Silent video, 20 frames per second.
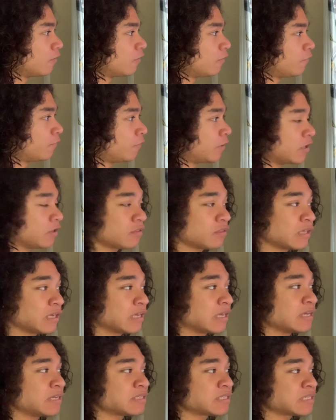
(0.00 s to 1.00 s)
Funny thing
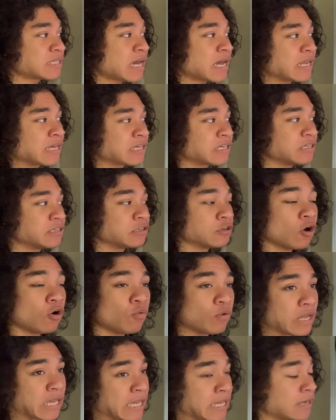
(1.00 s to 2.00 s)
is that it can
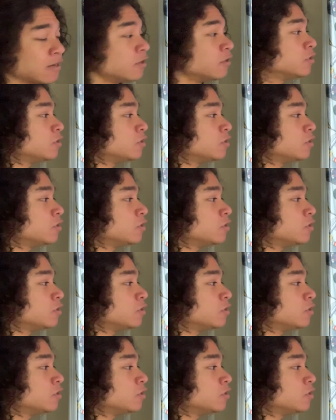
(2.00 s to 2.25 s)
go in.